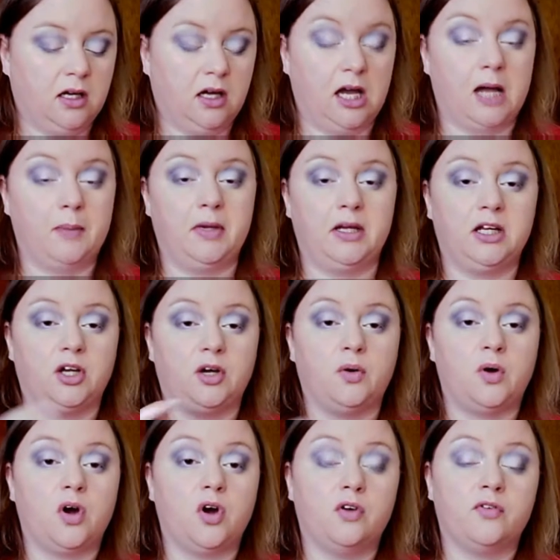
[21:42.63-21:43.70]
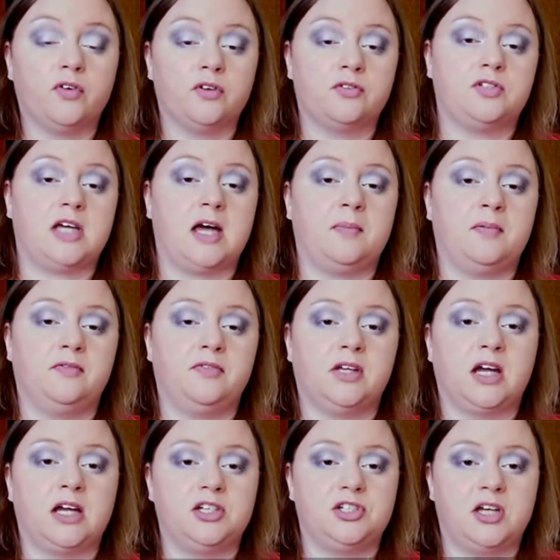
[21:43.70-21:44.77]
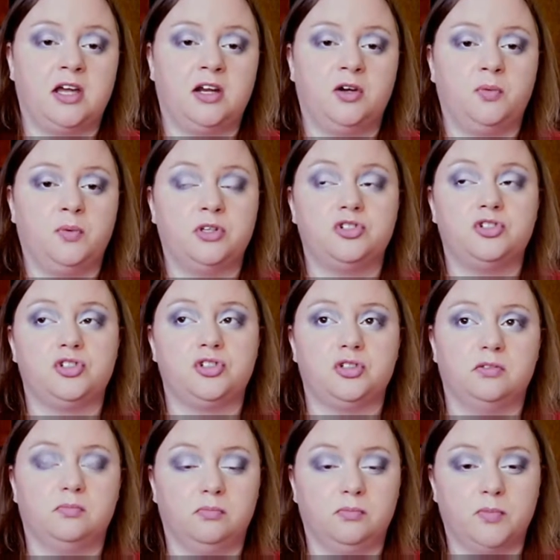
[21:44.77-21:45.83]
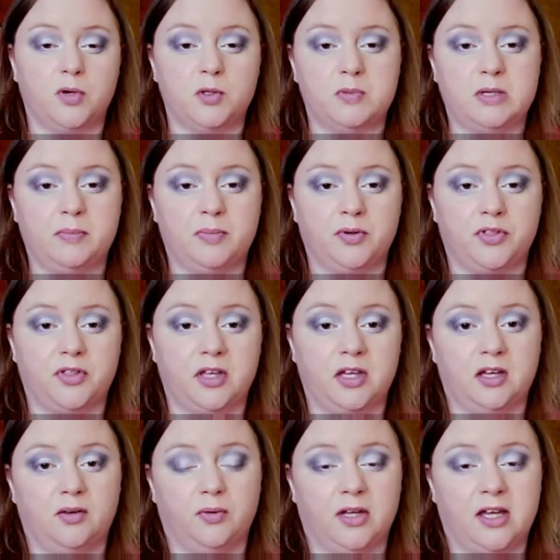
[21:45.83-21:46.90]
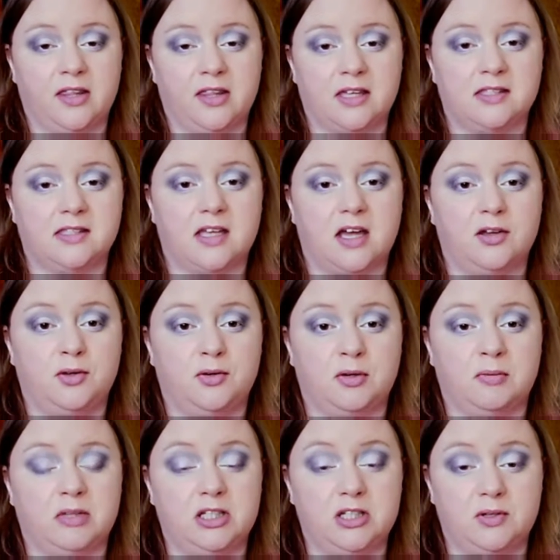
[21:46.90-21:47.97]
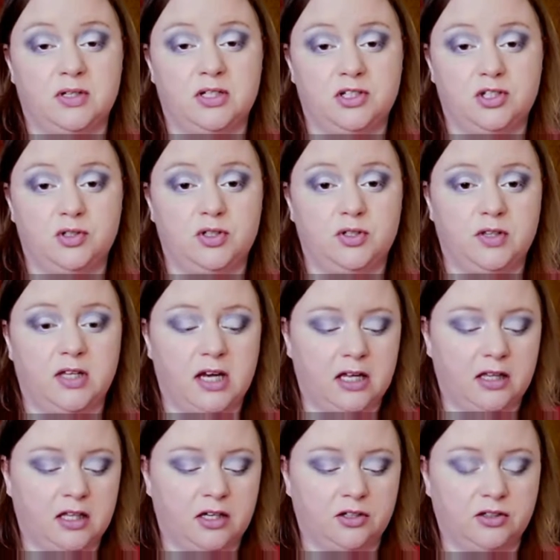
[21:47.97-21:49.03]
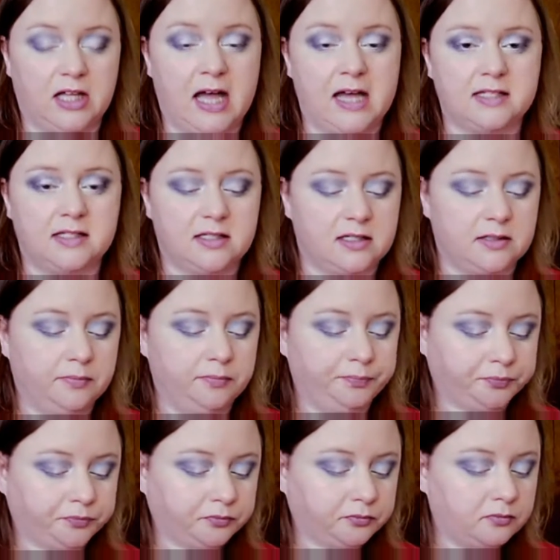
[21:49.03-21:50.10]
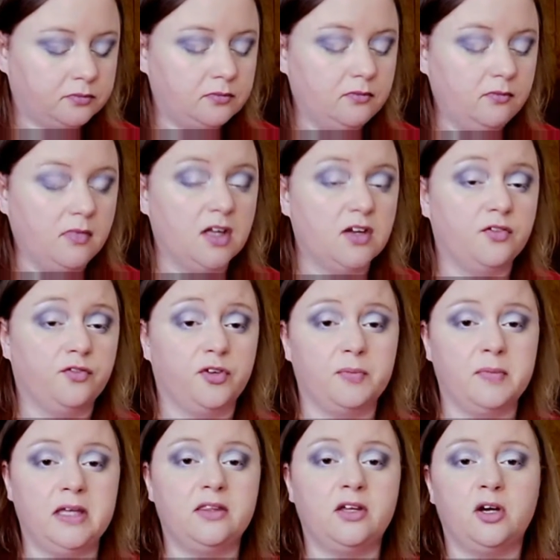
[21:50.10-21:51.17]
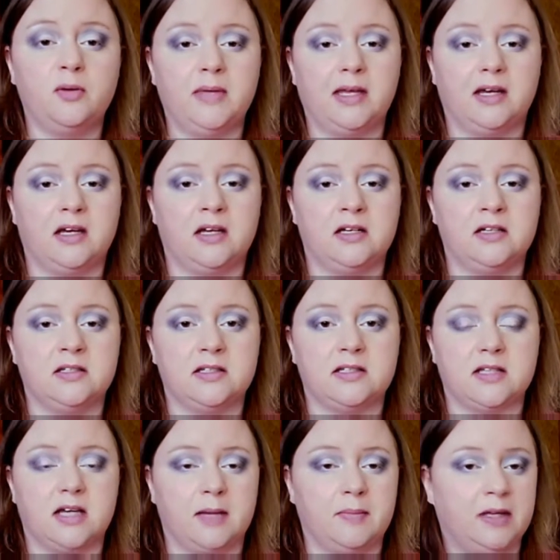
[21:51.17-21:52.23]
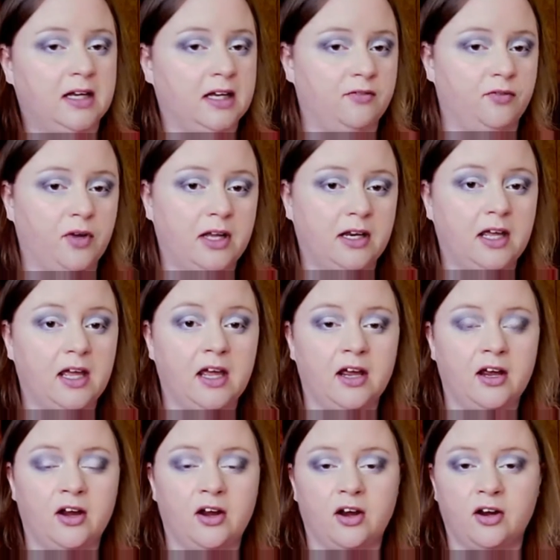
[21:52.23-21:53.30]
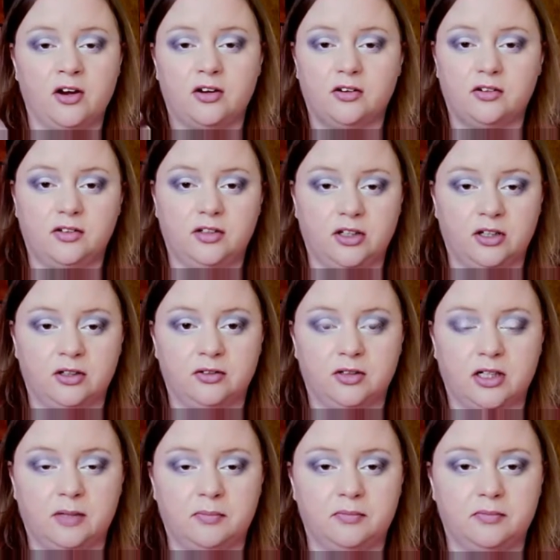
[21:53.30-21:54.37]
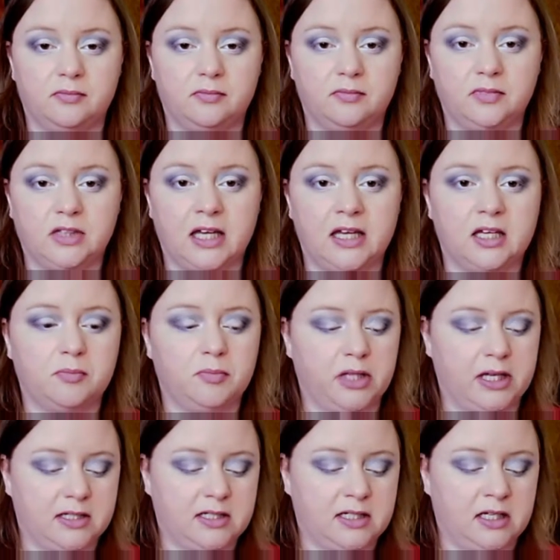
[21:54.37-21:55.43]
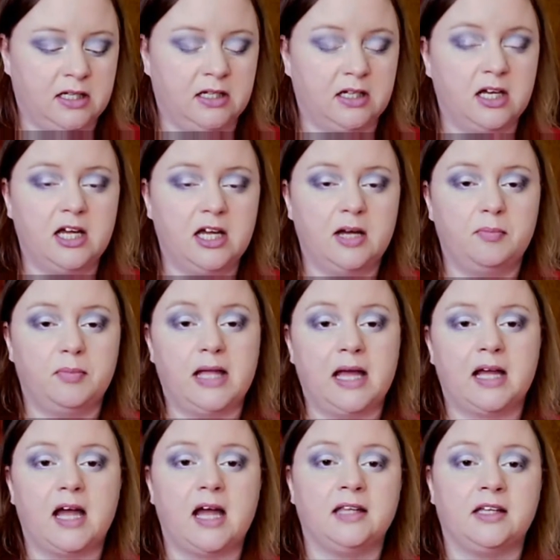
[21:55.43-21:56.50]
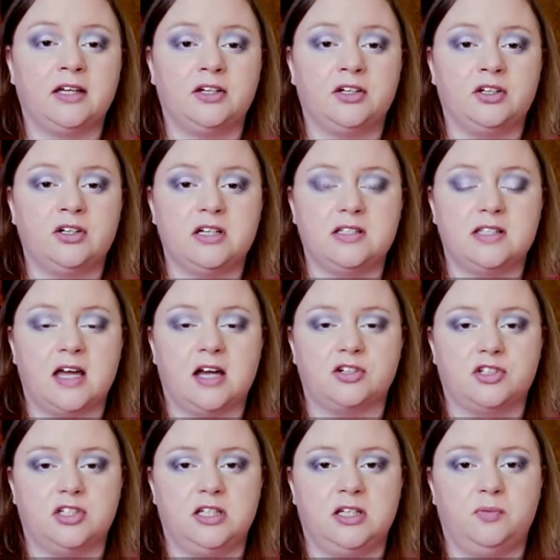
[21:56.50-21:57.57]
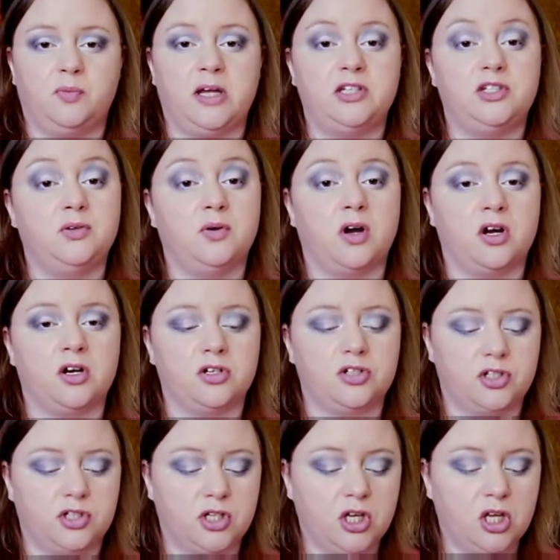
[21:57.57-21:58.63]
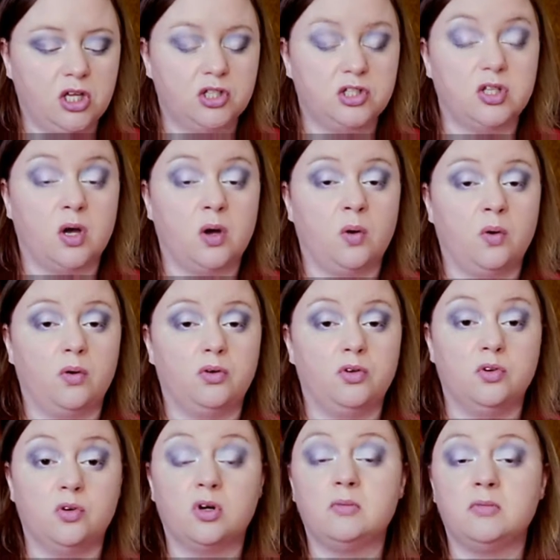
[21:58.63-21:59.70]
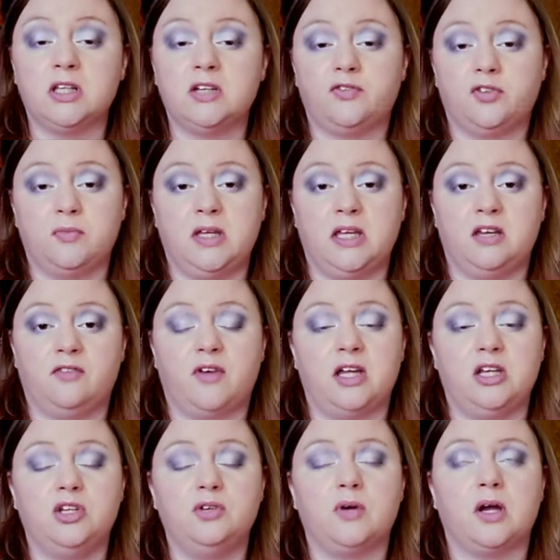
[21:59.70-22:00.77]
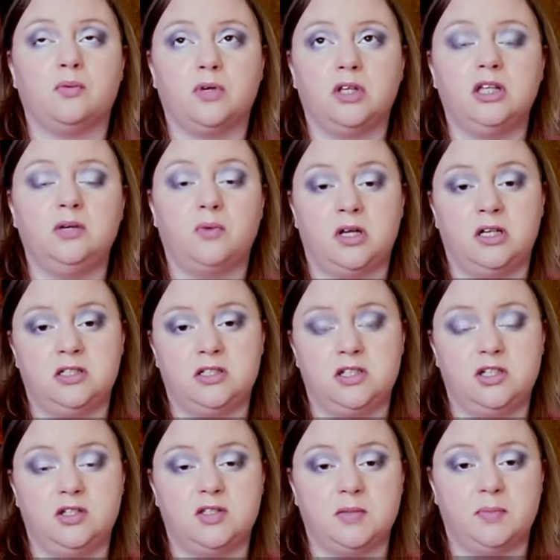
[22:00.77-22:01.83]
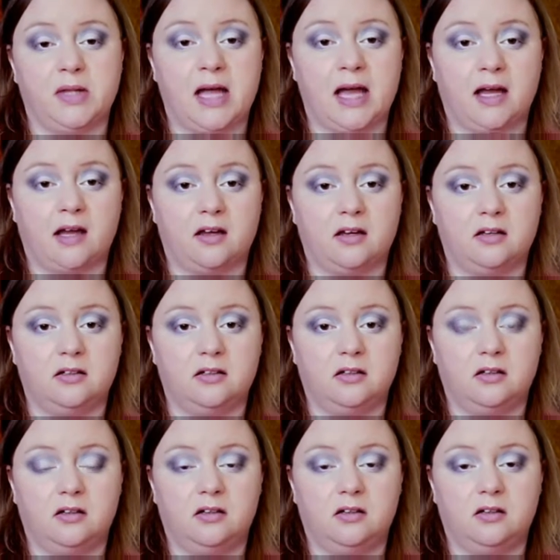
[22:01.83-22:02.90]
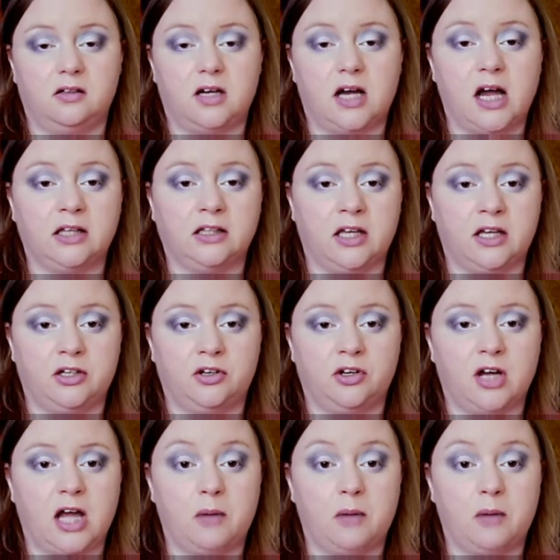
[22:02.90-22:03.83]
I'm going to go over top of the eyeshadow, which most people think, well, yeah, that's how you normally do it, is you do the eyeliner last. For me though, because I mean I have red hair, you know, I'm light complected, black eyeliner is actually way too harsh. So normally for me, if I knew I really wanted to use a black eyeliner, I